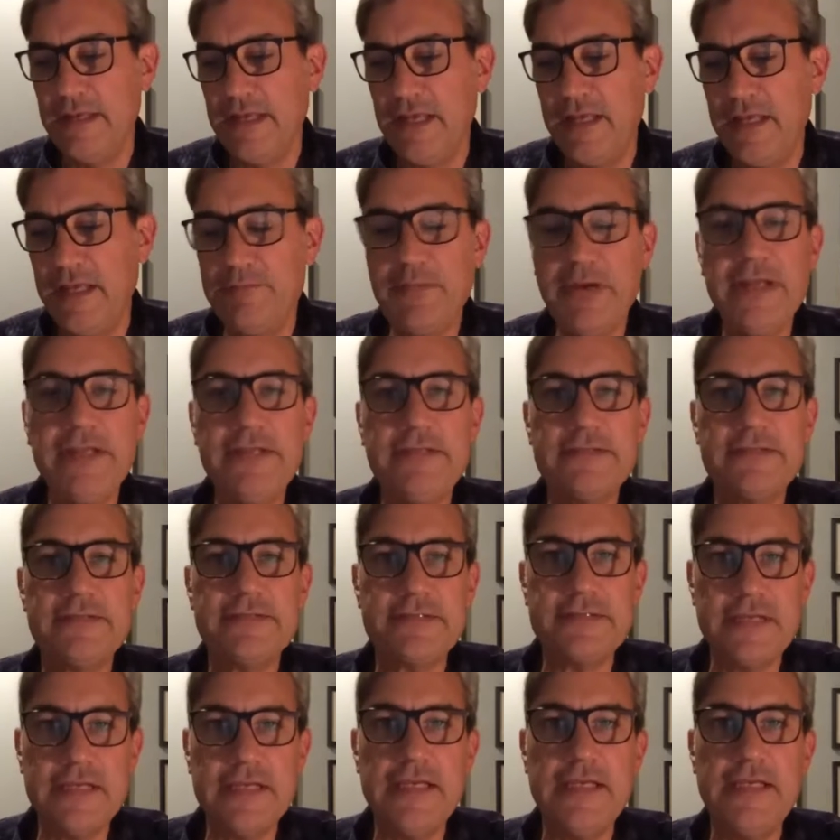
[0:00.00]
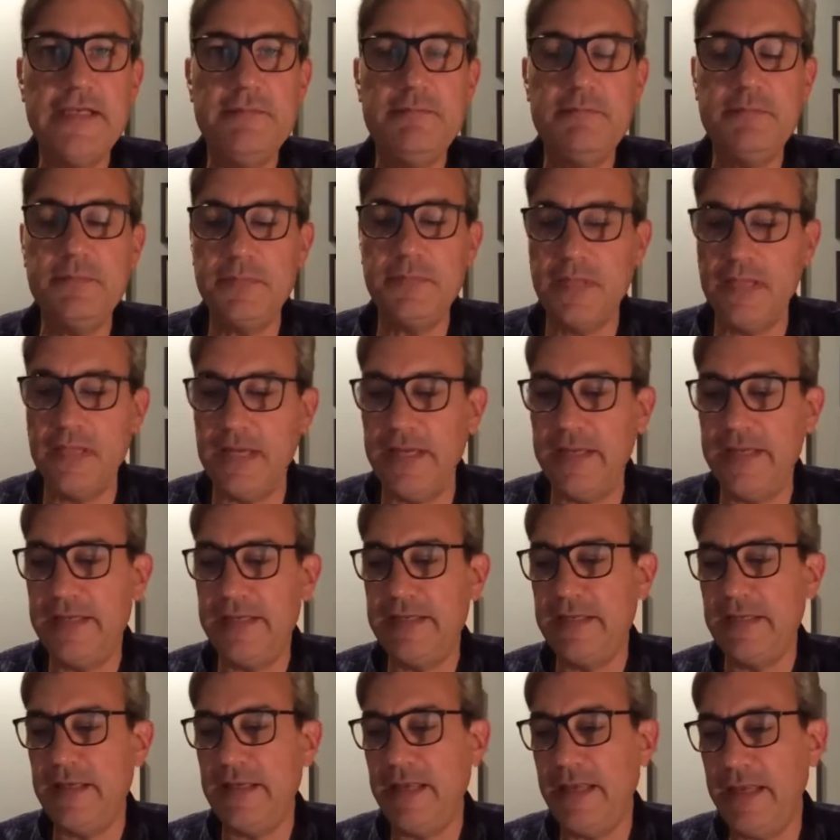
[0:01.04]
it might seem
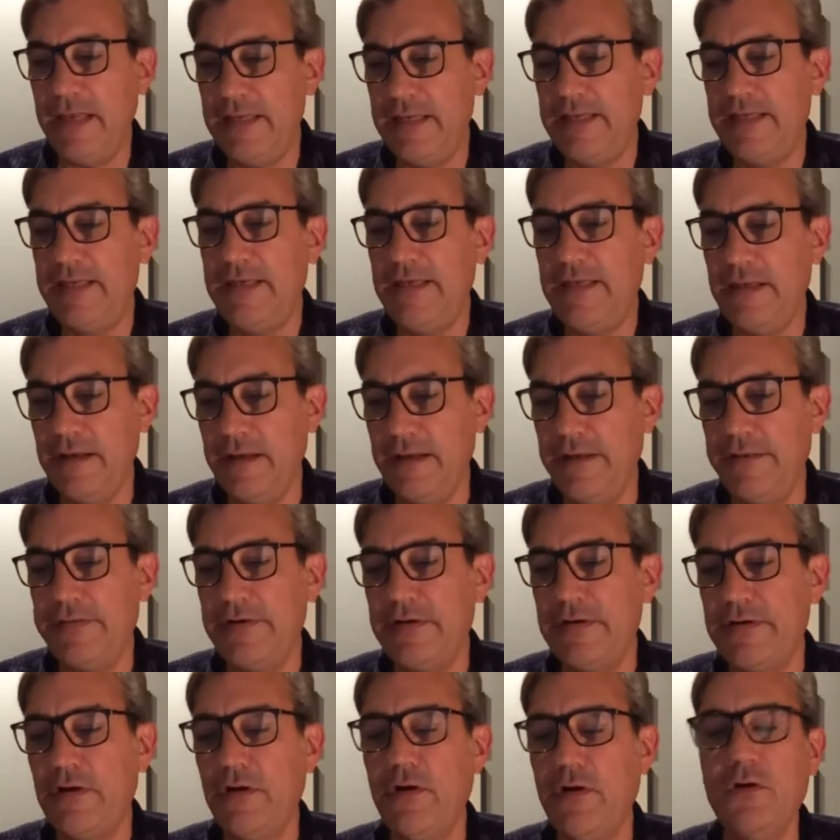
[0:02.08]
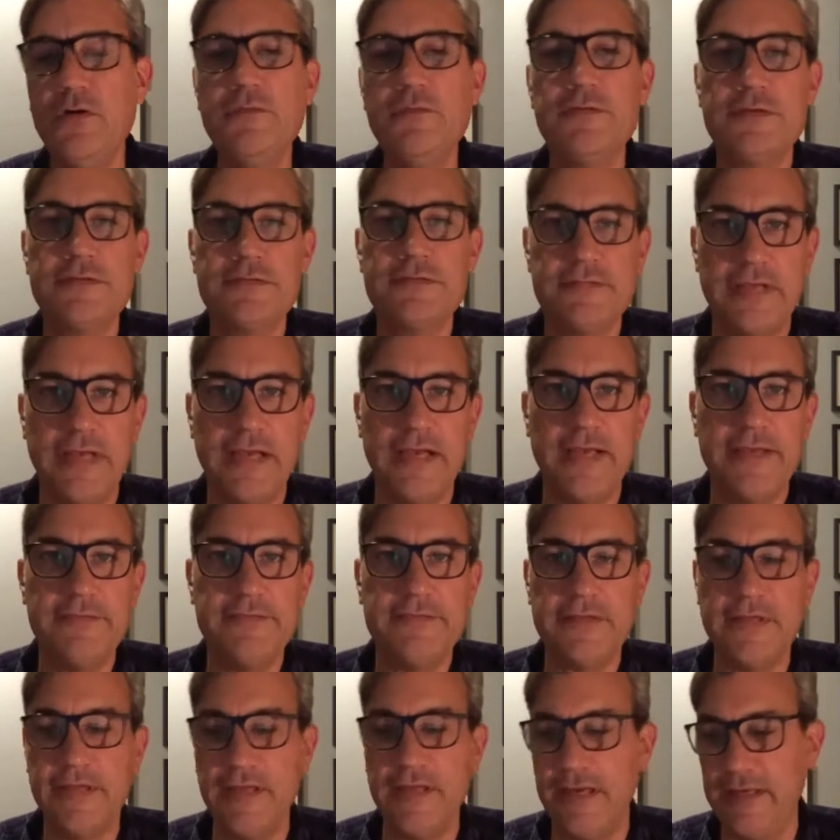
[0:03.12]
like any other
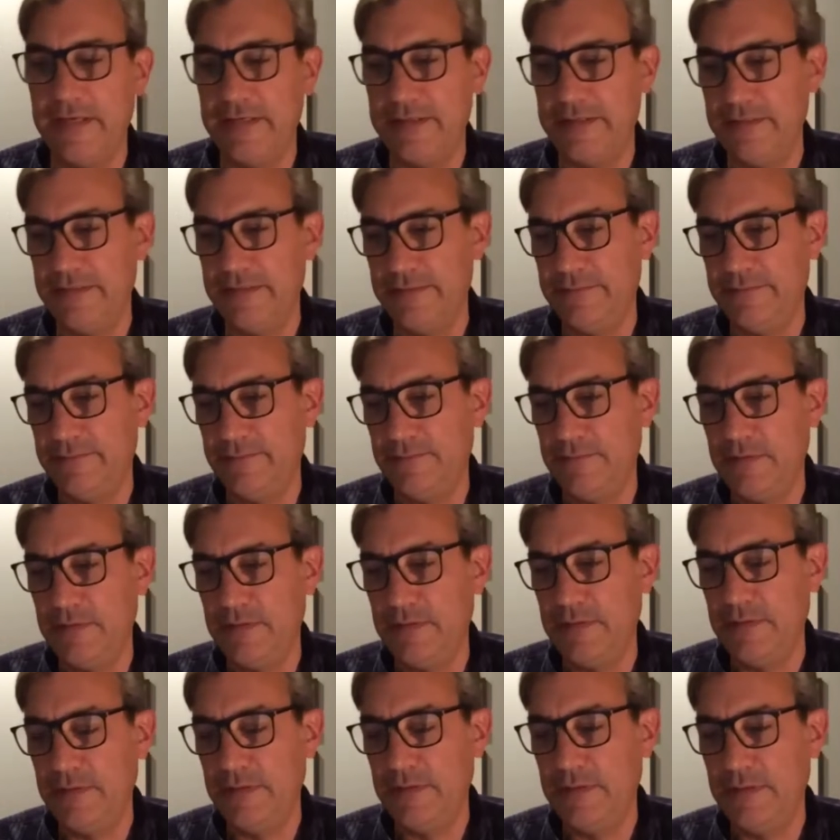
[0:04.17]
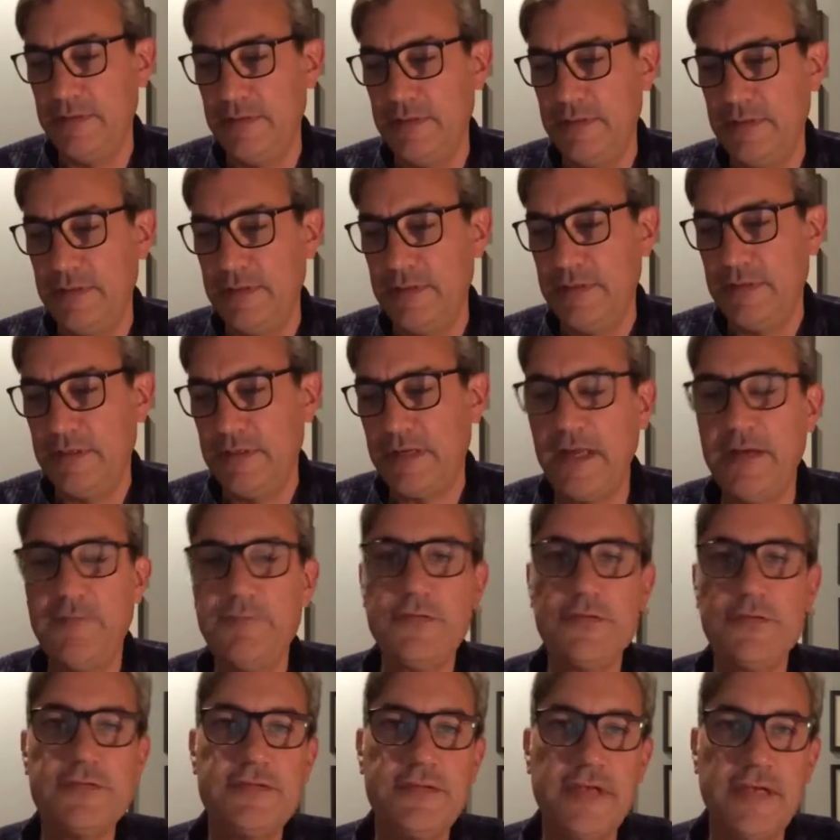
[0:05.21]
oversized gun
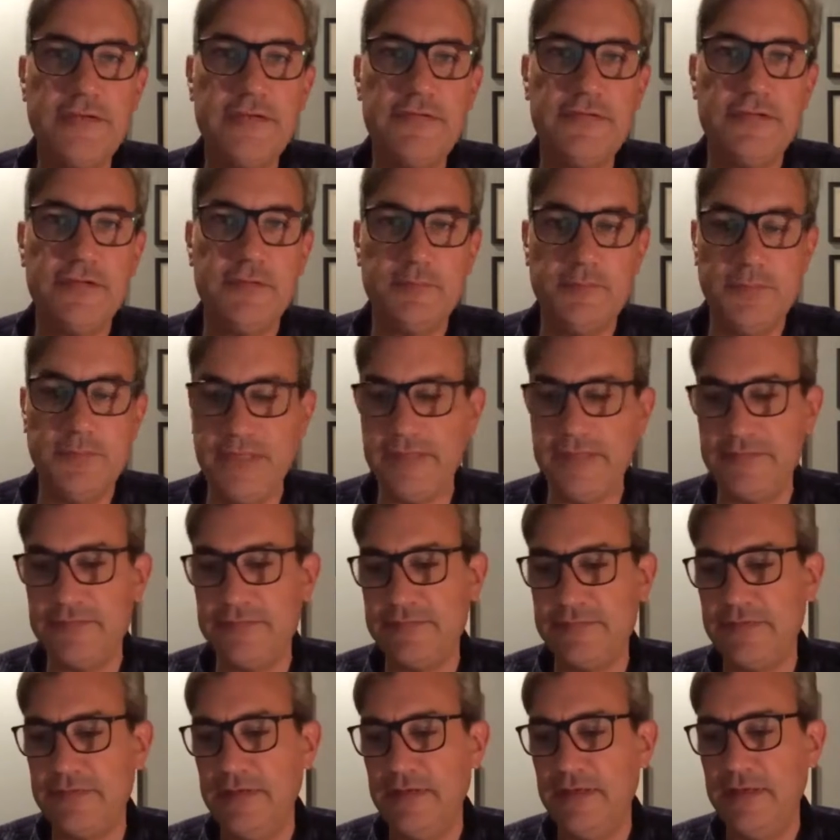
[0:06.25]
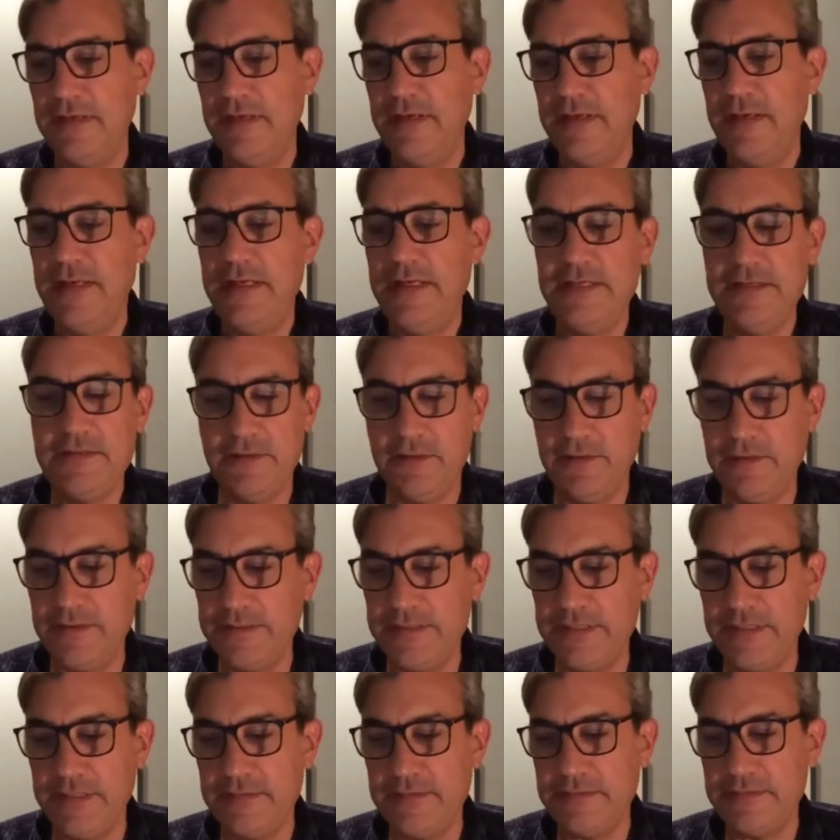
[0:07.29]
conversation piece, he called
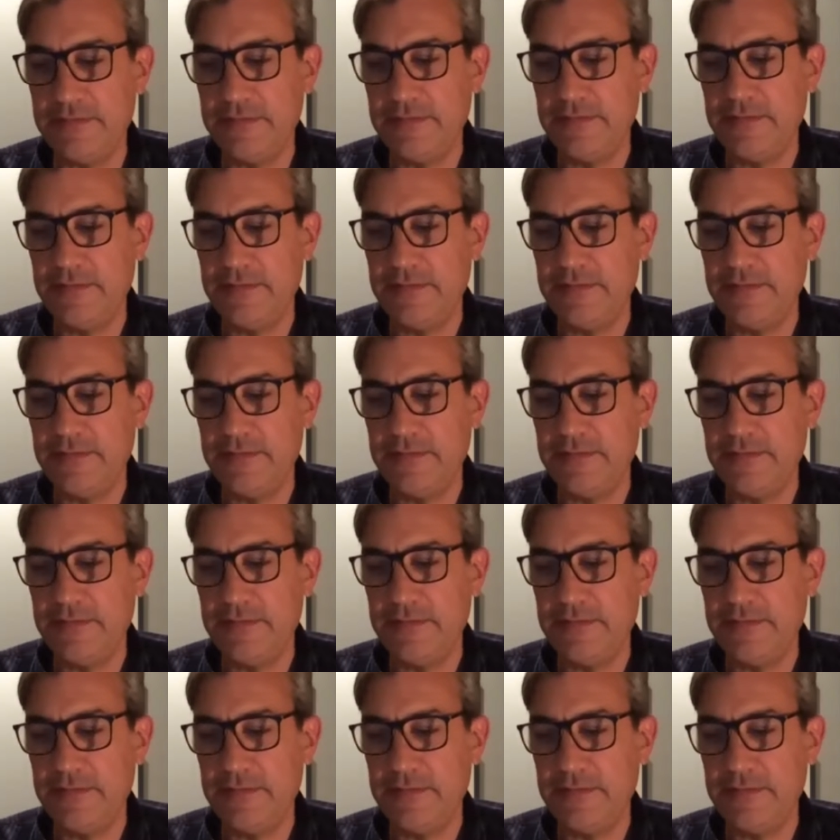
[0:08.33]
it.